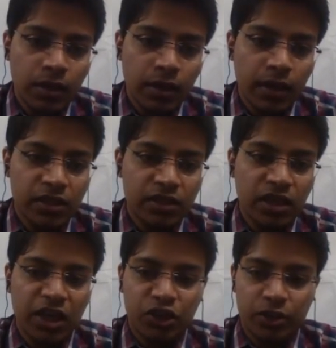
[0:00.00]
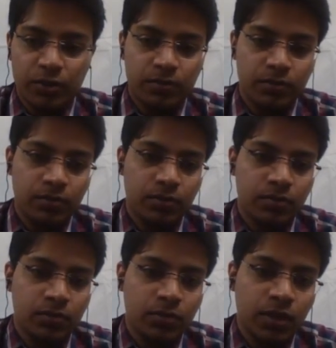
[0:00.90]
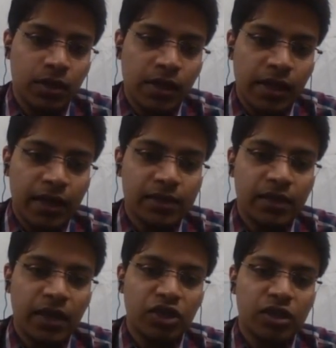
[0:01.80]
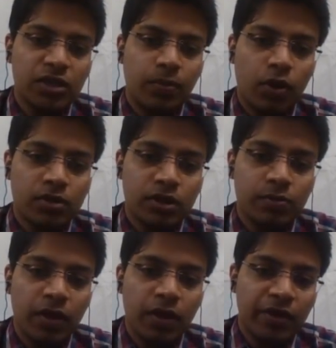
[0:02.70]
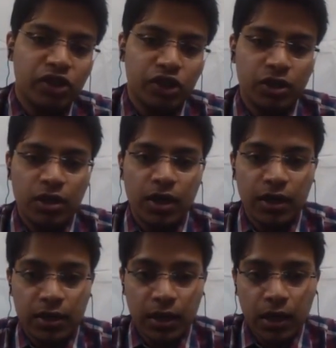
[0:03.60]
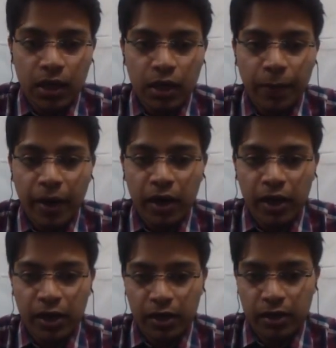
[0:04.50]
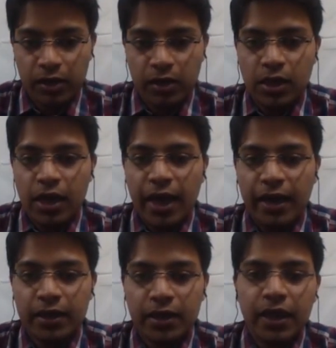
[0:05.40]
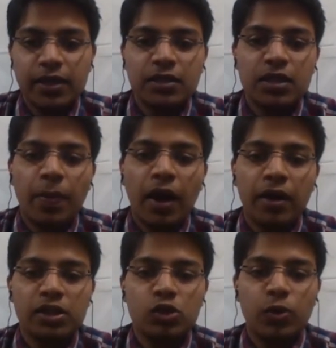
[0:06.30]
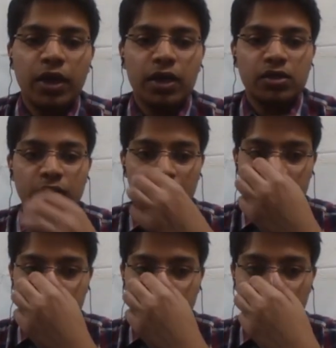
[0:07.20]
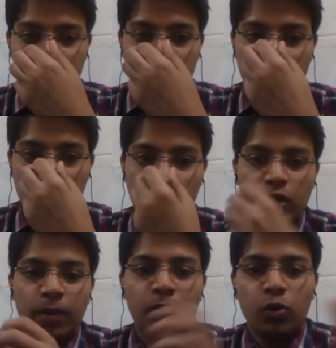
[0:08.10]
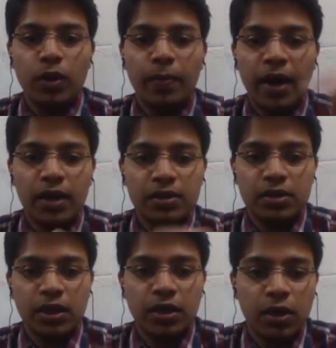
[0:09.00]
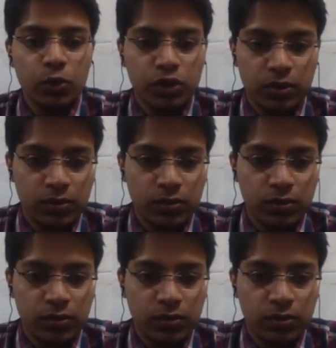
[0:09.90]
Conciliation. Conciliation is a process by which a third party encourages the parties to an industrial dispute to come to a balanced conclusion.